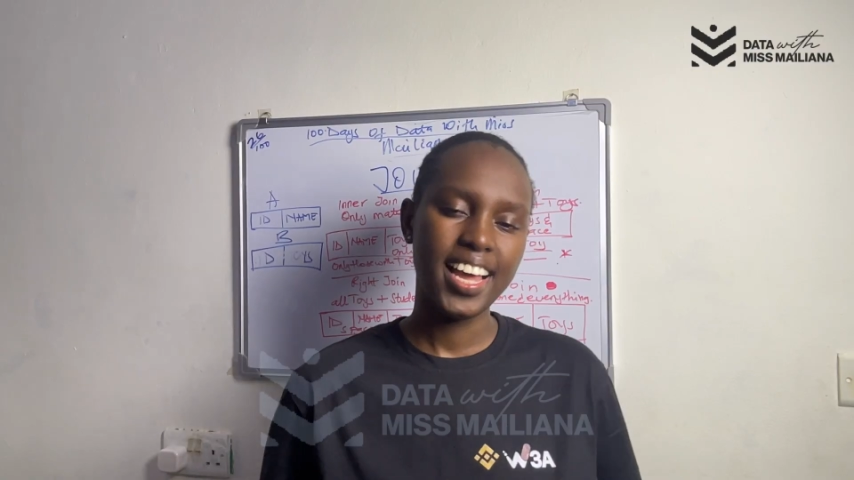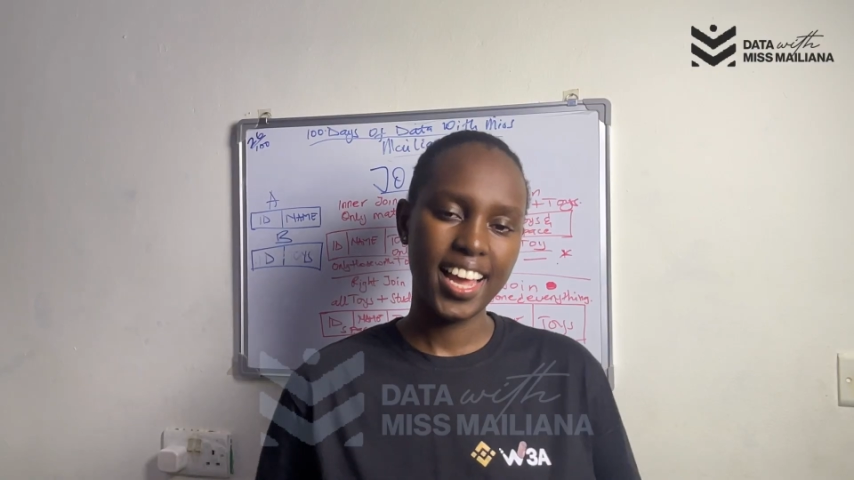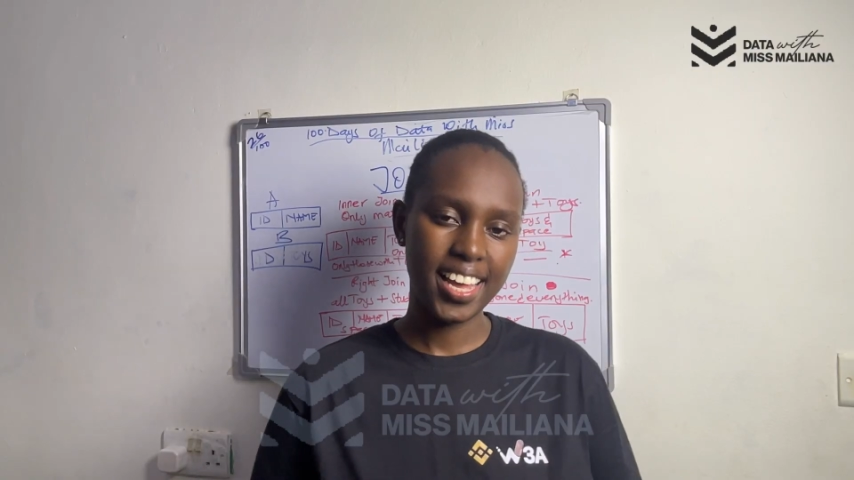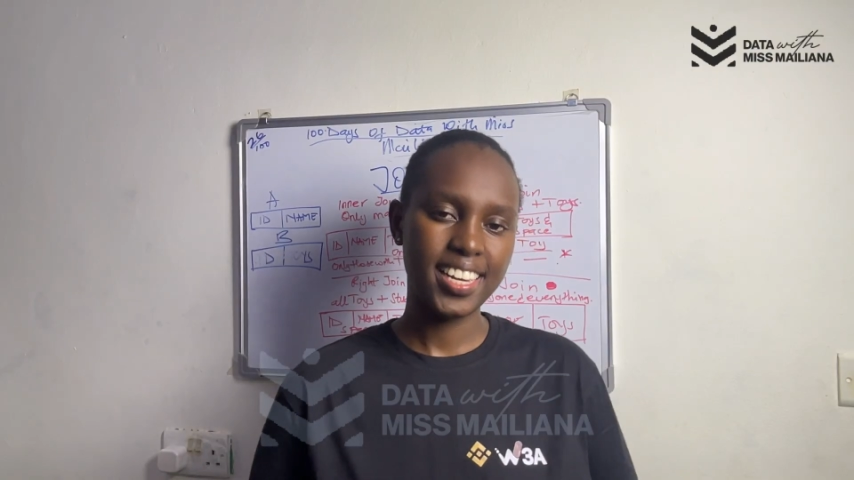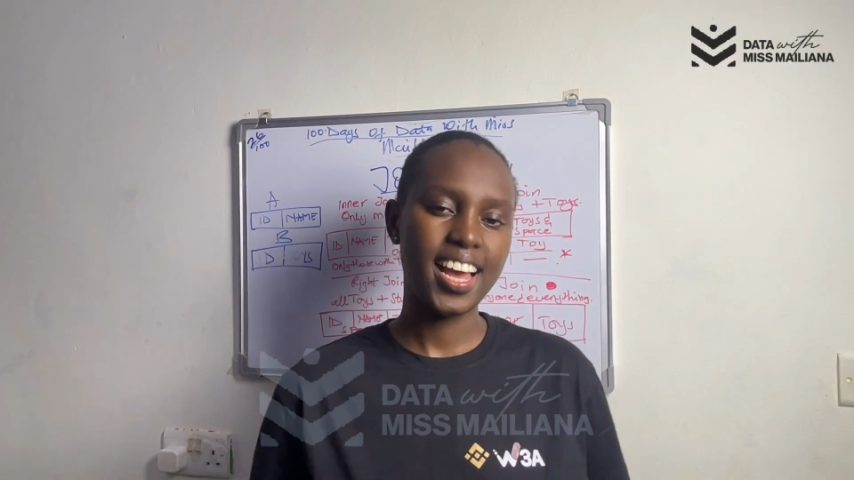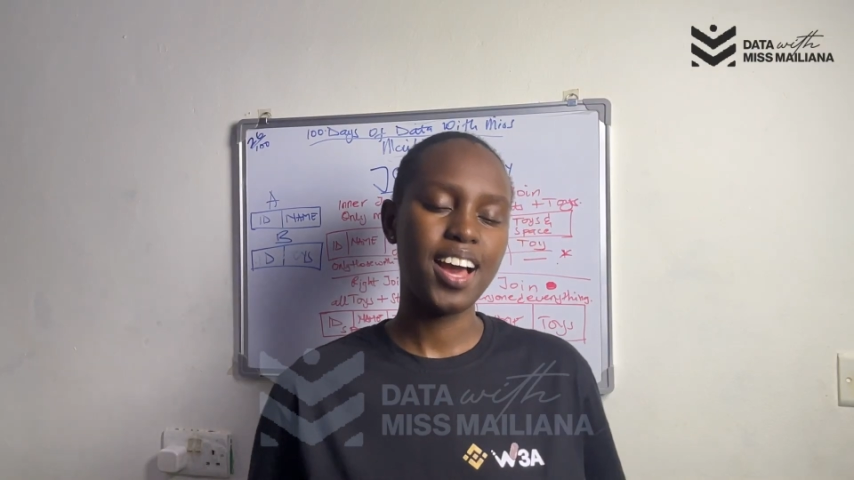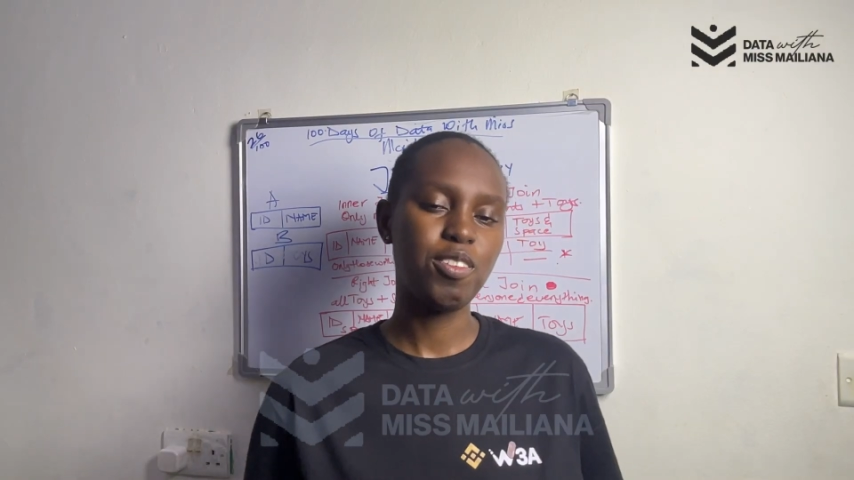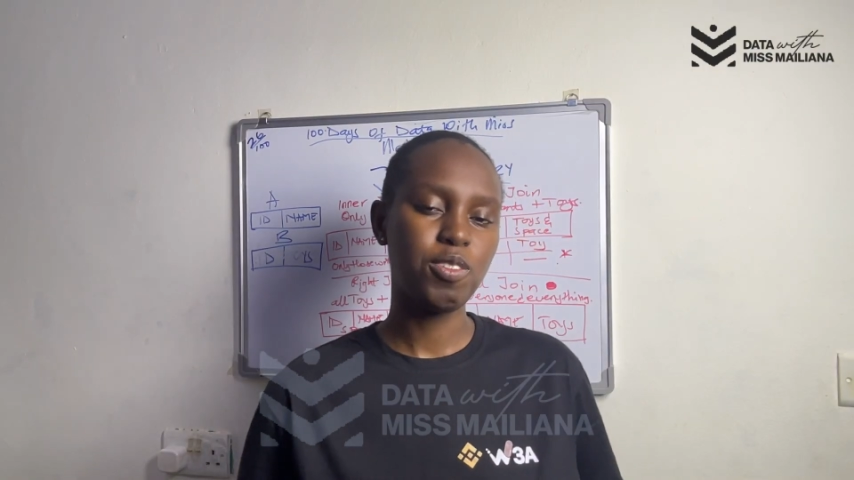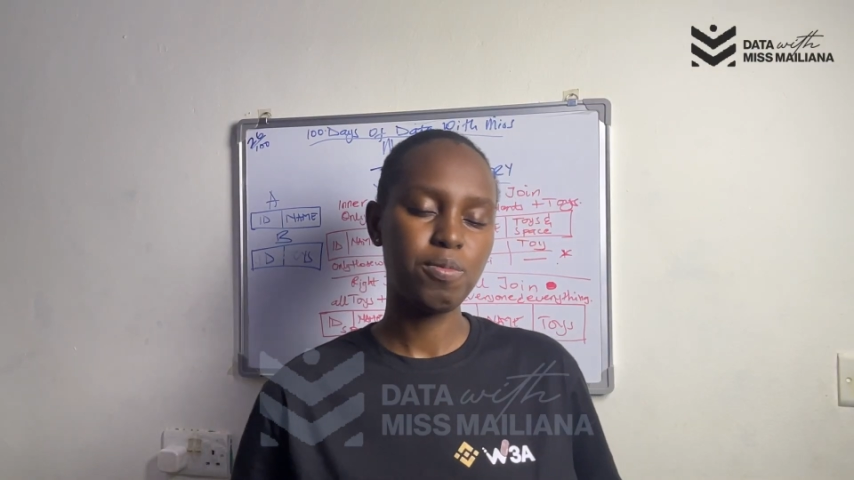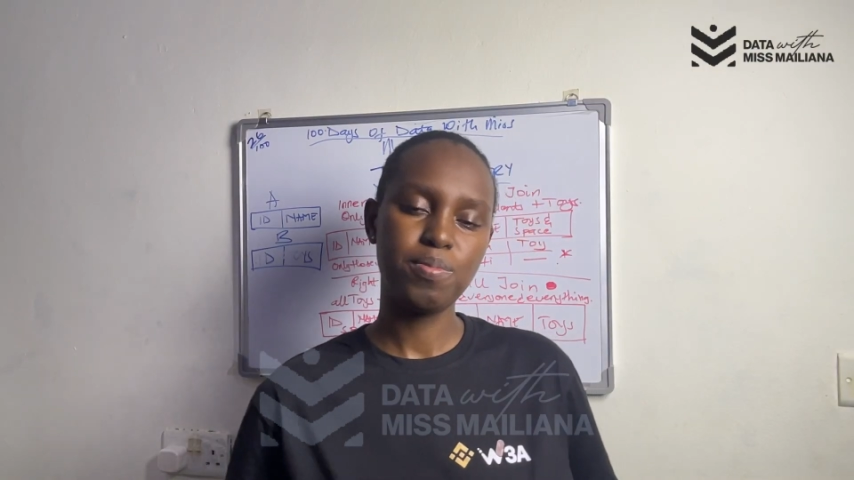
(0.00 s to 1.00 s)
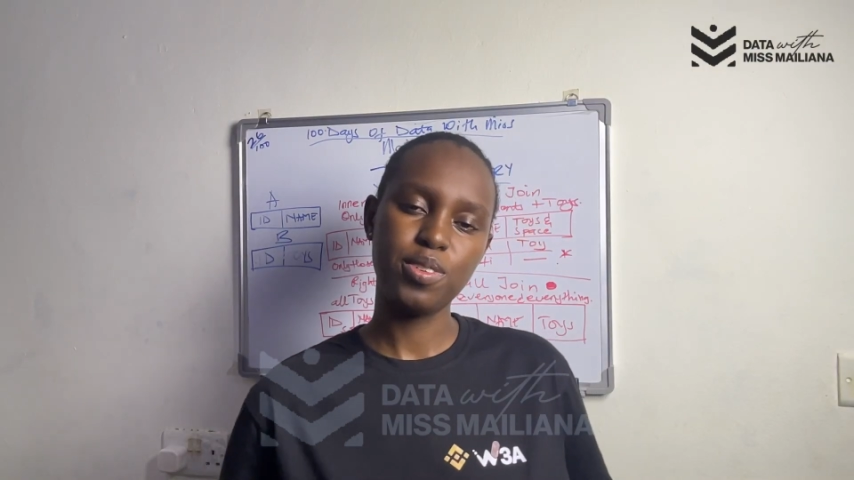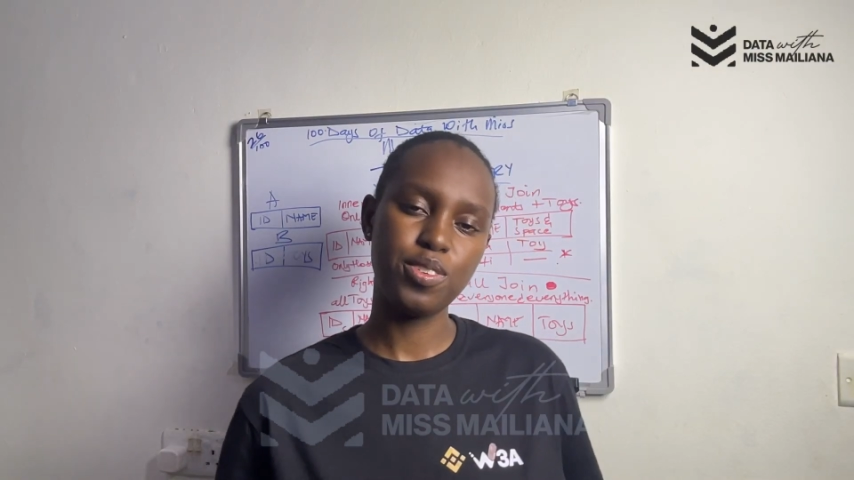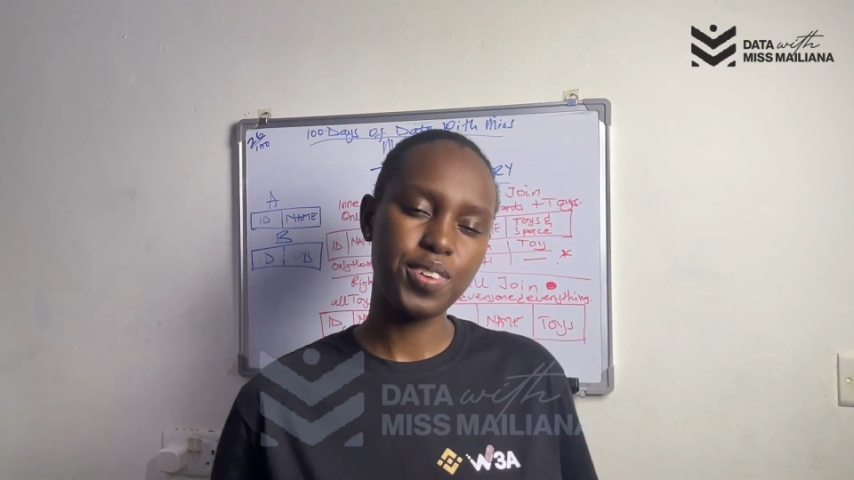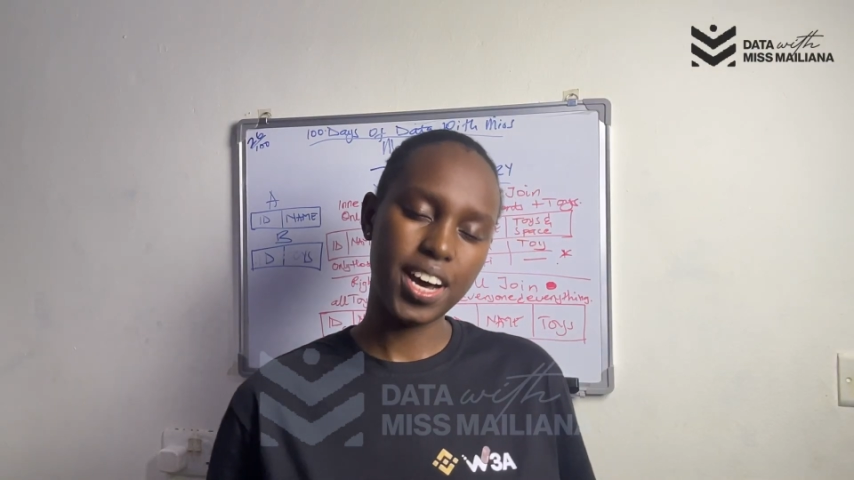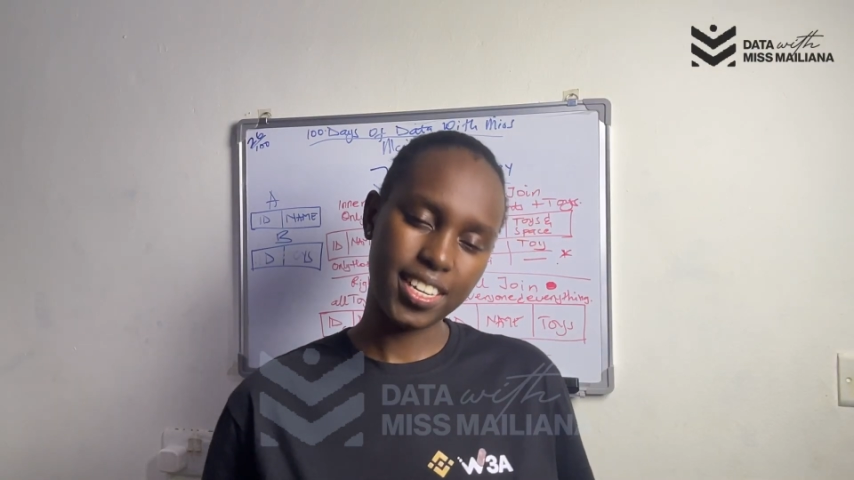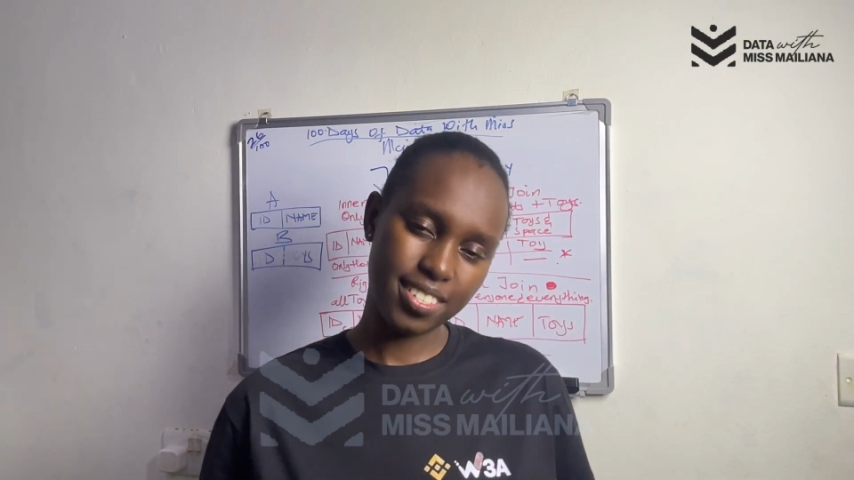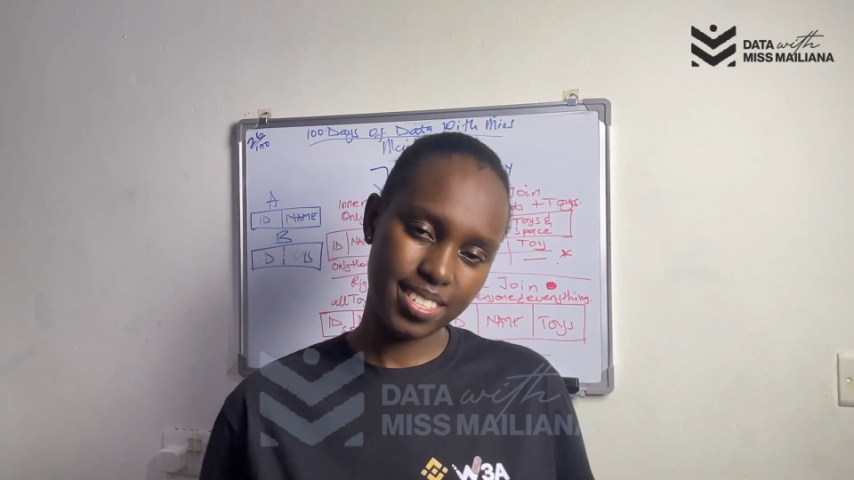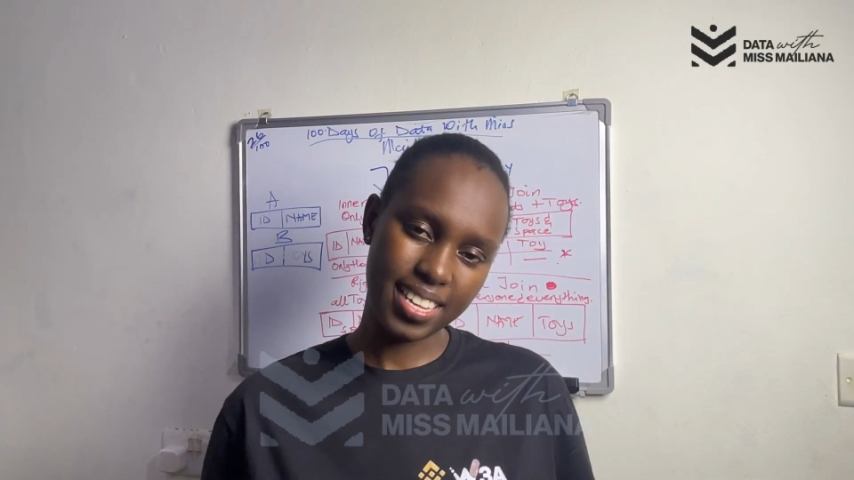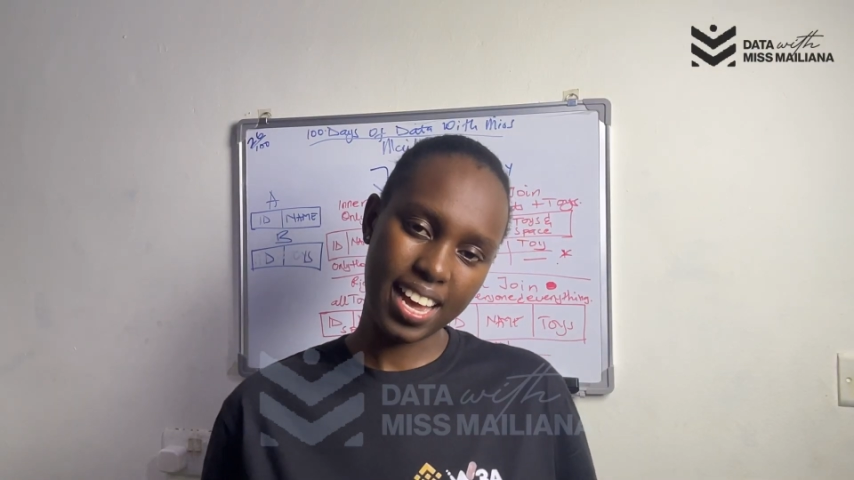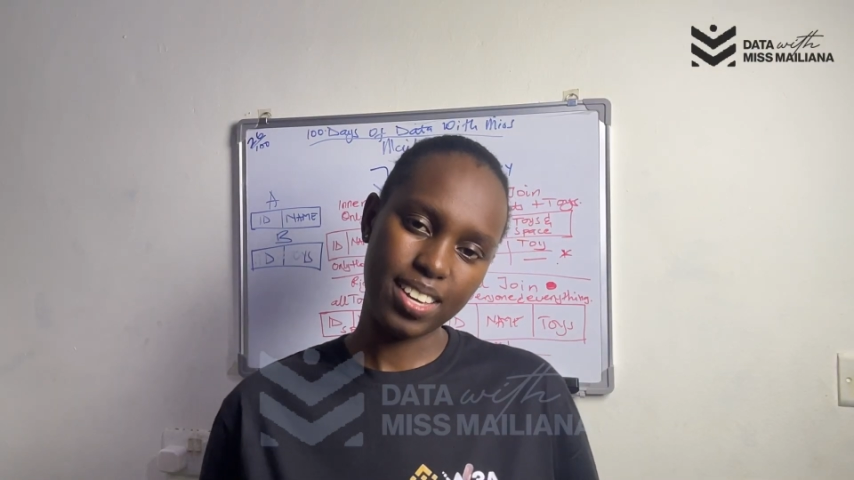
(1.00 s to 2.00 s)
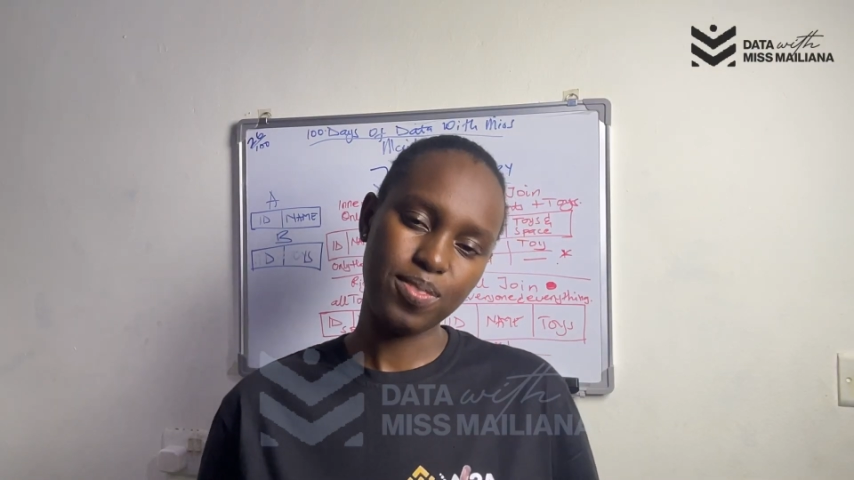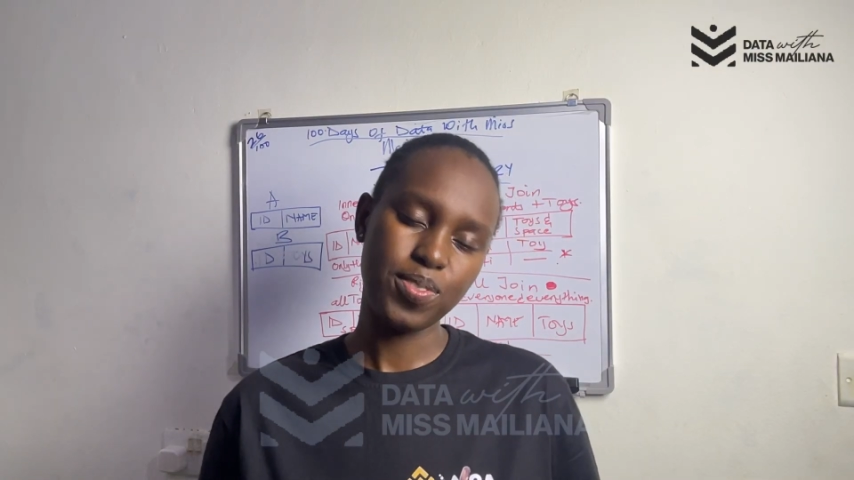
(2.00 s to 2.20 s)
and I hope you understand